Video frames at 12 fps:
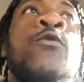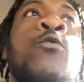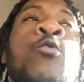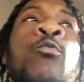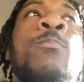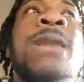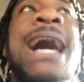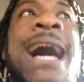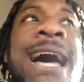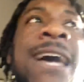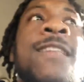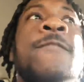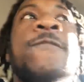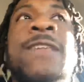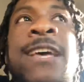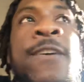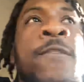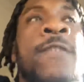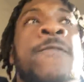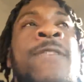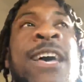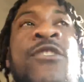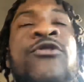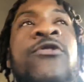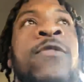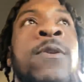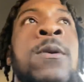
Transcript: too blind fle flesh